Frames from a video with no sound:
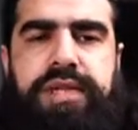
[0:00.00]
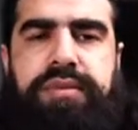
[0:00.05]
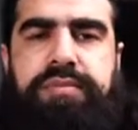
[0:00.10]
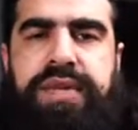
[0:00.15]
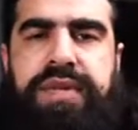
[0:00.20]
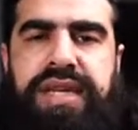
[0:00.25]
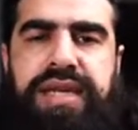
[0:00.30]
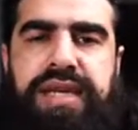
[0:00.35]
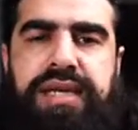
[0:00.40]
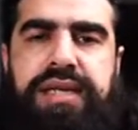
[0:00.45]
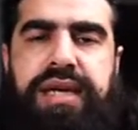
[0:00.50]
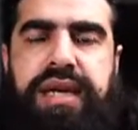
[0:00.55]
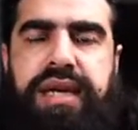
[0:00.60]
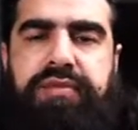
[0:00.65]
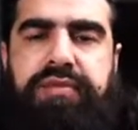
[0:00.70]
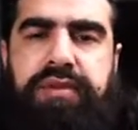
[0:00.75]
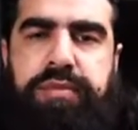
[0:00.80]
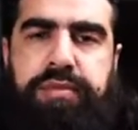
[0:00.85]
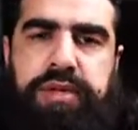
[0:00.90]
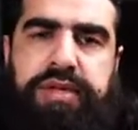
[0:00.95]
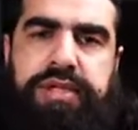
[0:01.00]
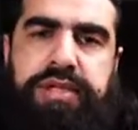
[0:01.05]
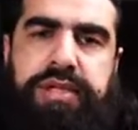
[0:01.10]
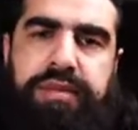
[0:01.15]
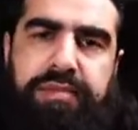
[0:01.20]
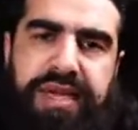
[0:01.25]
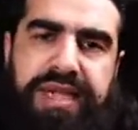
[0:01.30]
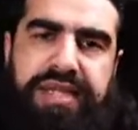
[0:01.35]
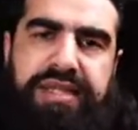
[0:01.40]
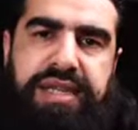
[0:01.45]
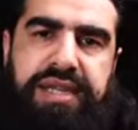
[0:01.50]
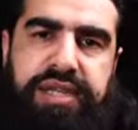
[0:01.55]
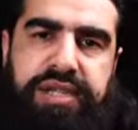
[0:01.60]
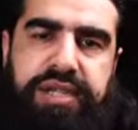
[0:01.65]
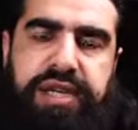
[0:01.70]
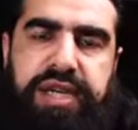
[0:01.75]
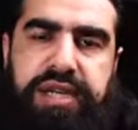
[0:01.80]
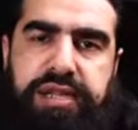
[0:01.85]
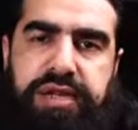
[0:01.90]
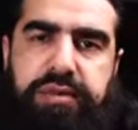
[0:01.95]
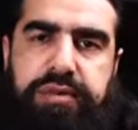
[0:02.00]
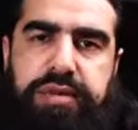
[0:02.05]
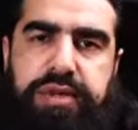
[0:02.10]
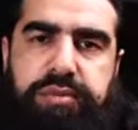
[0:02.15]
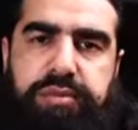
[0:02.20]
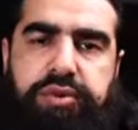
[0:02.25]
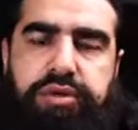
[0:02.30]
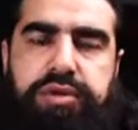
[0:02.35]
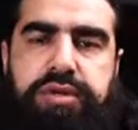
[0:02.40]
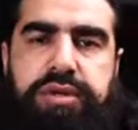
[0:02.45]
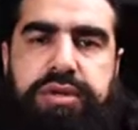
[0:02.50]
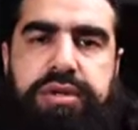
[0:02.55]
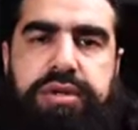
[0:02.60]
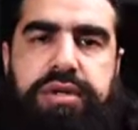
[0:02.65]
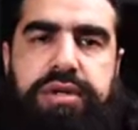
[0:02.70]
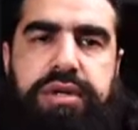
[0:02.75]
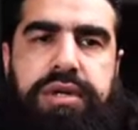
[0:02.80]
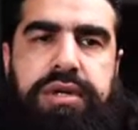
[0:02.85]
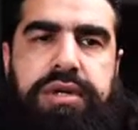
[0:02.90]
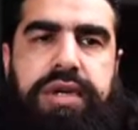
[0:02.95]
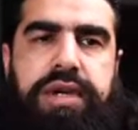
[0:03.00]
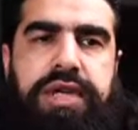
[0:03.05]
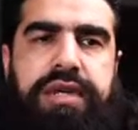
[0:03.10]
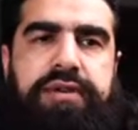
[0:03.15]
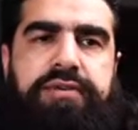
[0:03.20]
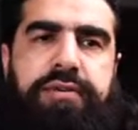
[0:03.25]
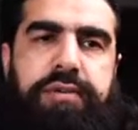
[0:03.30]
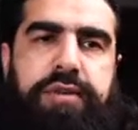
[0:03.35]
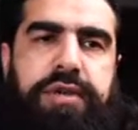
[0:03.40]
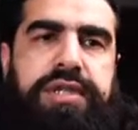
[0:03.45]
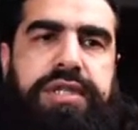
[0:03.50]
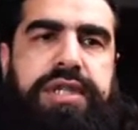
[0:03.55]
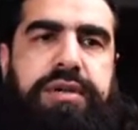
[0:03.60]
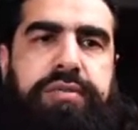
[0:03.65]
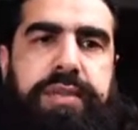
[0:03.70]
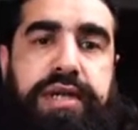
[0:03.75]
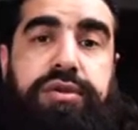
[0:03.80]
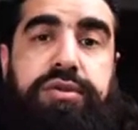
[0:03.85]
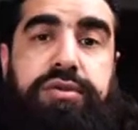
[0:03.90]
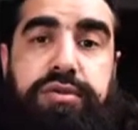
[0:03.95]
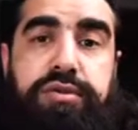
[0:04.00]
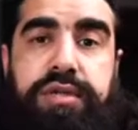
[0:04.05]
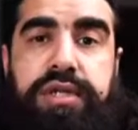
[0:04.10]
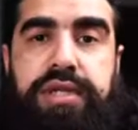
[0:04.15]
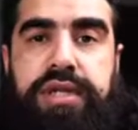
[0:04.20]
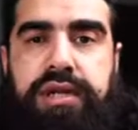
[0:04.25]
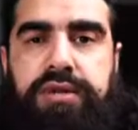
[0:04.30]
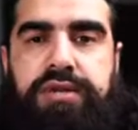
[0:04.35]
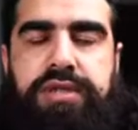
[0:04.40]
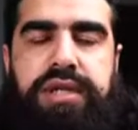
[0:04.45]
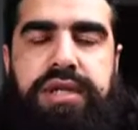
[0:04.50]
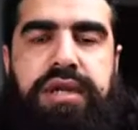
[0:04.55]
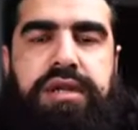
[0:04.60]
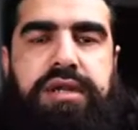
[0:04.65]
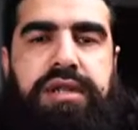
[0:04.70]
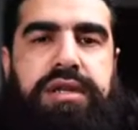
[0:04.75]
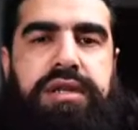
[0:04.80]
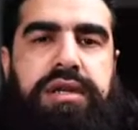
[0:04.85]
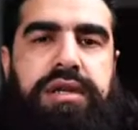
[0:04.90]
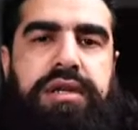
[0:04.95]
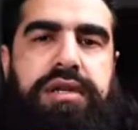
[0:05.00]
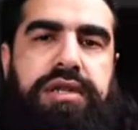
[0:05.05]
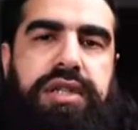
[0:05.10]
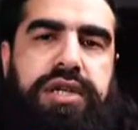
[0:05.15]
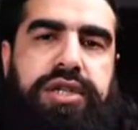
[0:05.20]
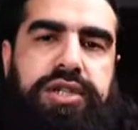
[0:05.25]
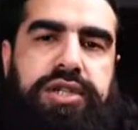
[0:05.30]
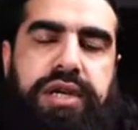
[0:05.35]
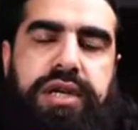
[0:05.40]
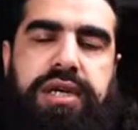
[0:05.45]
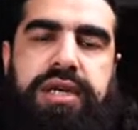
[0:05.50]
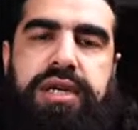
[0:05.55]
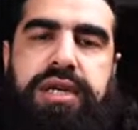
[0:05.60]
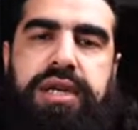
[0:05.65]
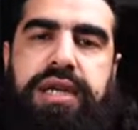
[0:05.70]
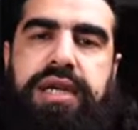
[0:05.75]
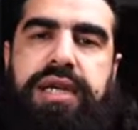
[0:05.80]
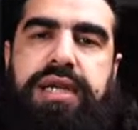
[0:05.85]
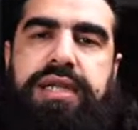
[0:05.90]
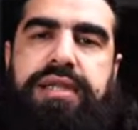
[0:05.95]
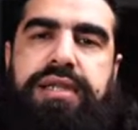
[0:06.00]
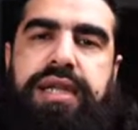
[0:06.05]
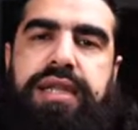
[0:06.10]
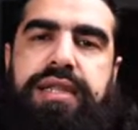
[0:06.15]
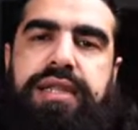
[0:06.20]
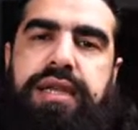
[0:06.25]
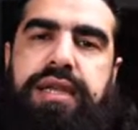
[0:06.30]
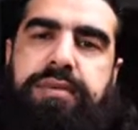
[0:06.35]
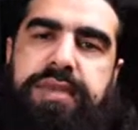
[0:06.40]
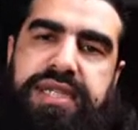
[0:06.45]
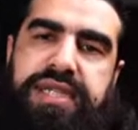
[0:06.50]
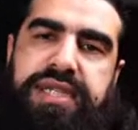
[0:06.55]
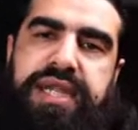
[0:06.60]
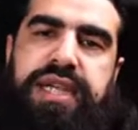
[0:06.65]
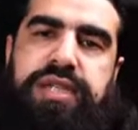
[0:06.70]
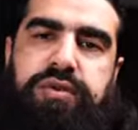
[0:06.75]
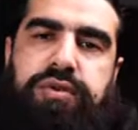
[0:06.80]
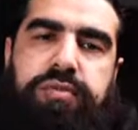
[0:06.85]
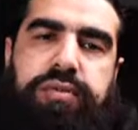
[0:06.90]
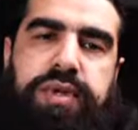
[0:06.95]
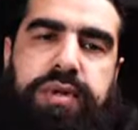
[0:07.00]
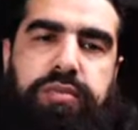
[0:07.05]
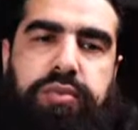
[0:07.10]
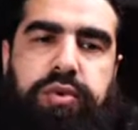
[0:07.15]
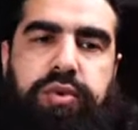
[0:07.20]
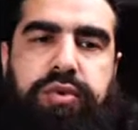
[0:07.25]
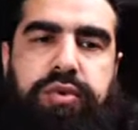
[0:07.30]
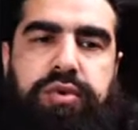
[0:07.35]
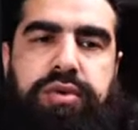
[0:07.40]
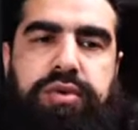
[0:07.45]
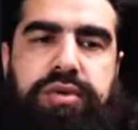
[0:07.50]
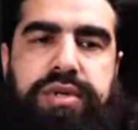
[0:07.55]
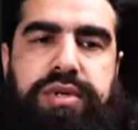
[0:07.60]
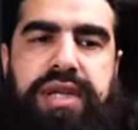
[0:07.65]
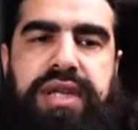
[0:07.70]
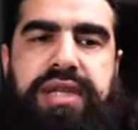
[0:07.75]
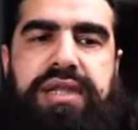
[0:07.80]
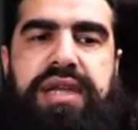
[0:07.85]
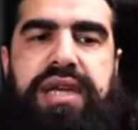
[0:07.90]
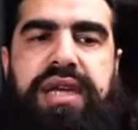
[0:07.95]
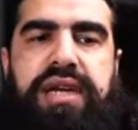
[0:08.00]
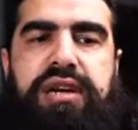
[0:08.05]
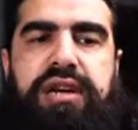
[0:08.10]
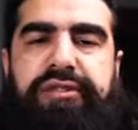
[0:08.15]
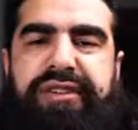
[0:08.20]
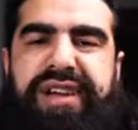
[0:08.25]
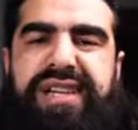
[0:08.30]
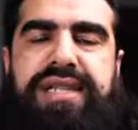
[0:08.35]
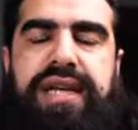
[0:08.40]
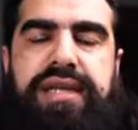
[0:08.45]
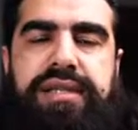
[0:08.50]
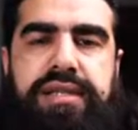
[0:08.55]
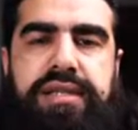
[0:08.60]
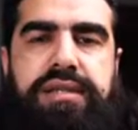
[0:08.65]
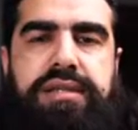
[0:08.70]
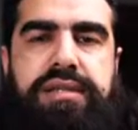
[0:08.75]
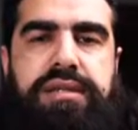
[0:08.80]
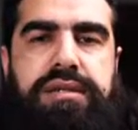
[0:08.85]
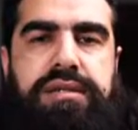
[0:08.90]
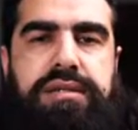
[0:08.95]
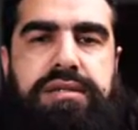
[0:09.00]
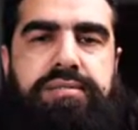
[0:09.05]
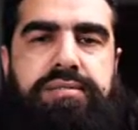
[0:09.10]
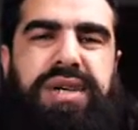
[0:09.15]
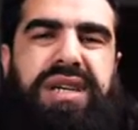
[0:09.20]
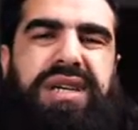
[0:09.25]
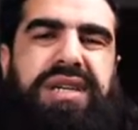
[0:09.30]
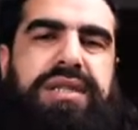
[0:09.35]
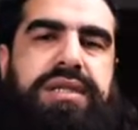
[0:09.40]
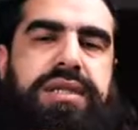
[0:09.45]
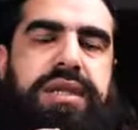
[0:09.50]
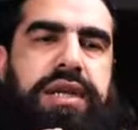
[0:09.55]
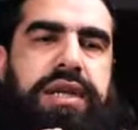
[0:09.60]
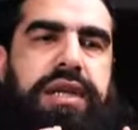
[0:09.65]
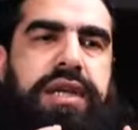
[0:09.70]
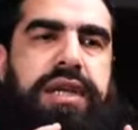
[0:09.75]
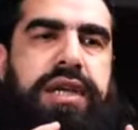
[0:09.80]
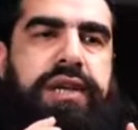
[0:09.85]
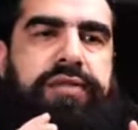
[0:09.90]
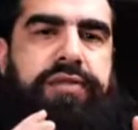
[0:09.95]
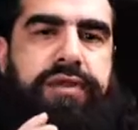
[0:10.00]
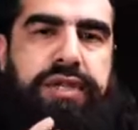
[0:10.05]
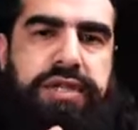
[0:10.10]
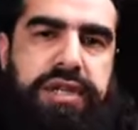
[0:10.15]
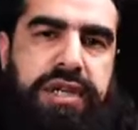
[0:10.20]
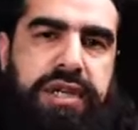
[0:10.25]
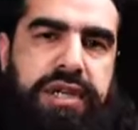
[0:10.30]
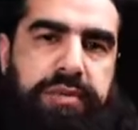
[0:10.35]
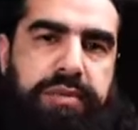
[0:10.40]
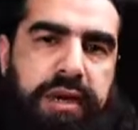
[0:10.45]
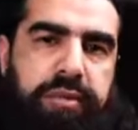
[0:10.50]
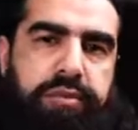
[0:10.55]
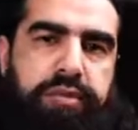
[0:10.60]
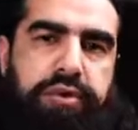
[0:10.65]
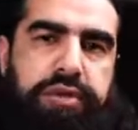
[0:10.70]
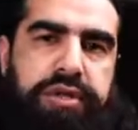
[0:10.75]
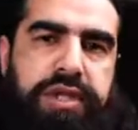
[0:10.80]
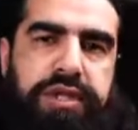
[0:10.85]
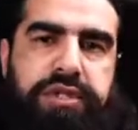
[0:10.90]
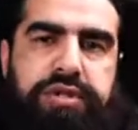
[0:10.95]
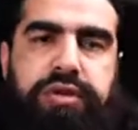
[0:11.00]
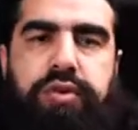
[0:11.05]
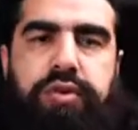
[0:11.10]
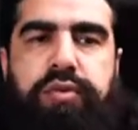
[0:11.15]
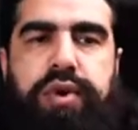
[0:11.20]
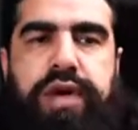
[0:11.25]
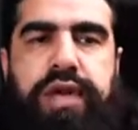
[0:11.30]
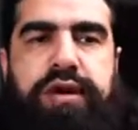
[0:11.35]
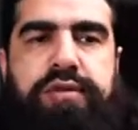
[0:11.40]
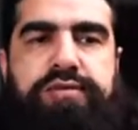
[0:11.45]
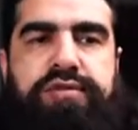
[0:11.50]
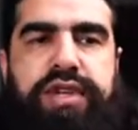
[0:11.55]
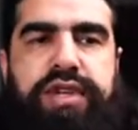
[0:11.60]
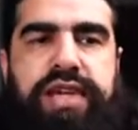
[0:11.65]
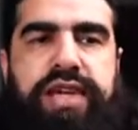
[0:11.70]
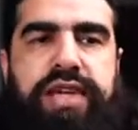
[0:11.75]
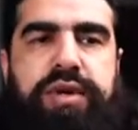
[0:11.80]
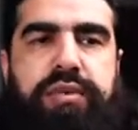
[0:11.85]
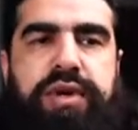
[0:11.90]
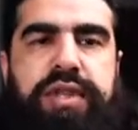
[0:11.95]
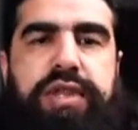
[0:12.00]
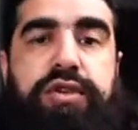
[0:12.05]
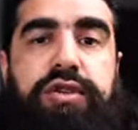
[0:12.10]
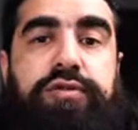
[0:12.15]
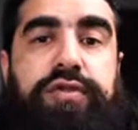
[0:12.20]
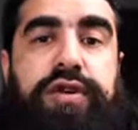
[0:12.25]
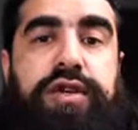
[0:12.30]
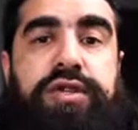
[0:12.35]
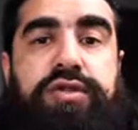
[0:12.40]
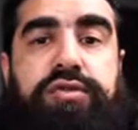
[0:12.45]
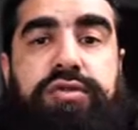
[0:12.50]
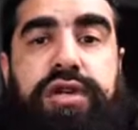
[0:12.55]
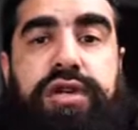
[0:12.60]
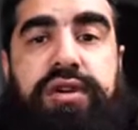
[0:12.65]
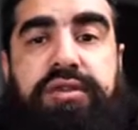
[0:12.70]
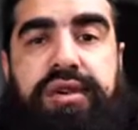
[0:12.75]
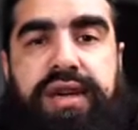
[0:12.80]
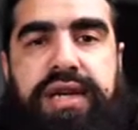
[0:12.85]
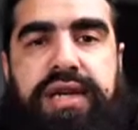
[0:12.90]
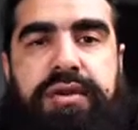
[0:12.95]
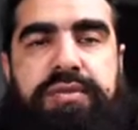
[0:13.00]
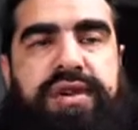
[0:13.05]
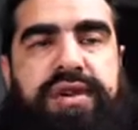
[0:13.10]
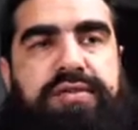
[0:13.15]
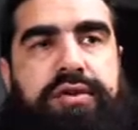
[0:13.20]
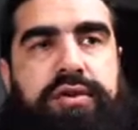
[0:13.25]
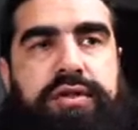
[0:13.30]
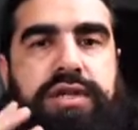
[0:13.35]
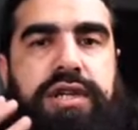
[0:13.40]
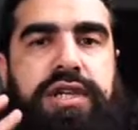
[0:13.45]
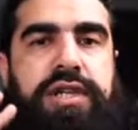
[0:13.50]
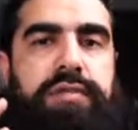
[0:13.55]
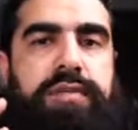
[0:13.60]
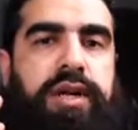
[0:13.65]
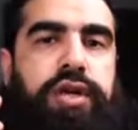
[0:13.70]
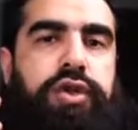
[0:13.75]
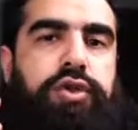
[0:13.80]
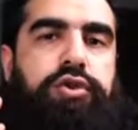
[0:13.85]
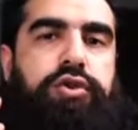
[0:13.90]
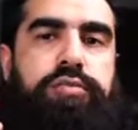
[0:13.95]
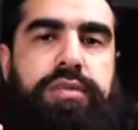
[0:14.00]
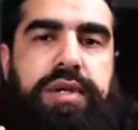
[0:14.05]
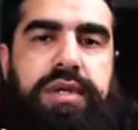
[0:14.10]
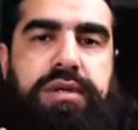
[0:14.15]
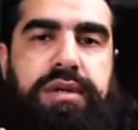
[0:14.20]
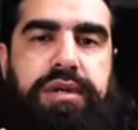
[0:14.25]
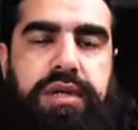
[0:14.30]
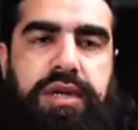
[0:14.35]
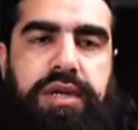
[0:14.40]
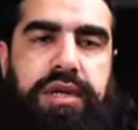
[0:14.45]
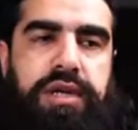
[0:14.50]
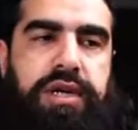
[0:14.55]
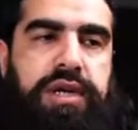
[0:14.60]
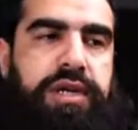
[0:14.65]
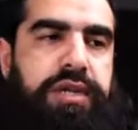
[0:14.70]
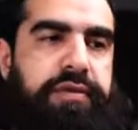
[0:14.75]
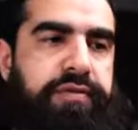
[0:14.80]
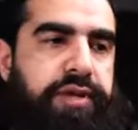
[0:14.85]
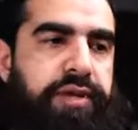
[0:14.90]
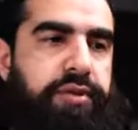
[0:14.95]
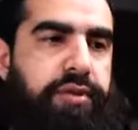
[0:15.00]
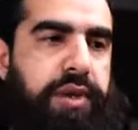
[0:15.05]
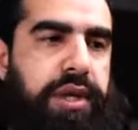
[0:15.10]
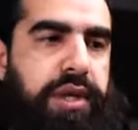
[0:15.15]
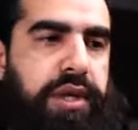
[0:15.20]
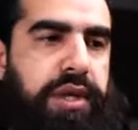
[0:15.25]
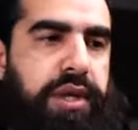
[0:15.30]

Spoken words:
Meaning that if a person makes their sheikh the book, like if a person makes Google their ustadh, their sheikh, then their mistakes will be more than their correct answers, because If you're studying by a book, there's no way of checking whether you've understood it correctly. But if you're studying by a human individual,